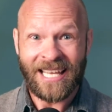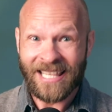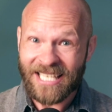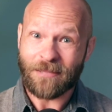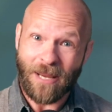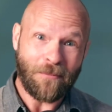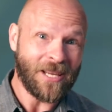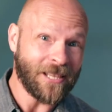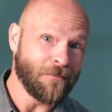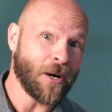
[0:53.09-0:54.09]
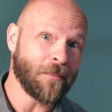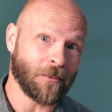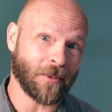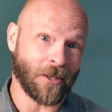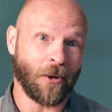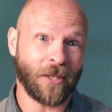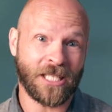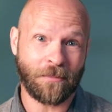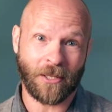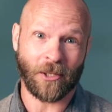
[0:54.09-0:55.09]
This may be the moment where the Holy
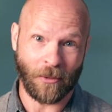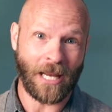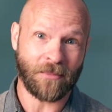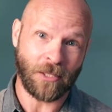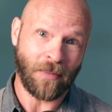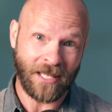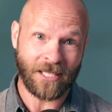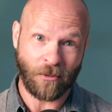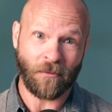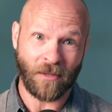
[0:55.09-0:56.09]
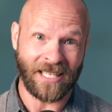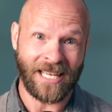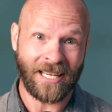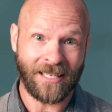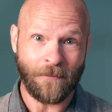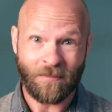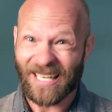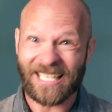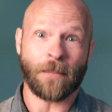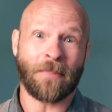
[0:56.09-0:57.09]
Spirit grabs you by the scruff of the neck
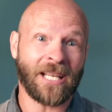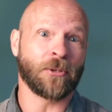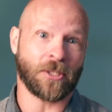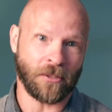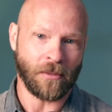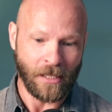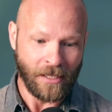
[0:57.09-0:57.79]
and compels you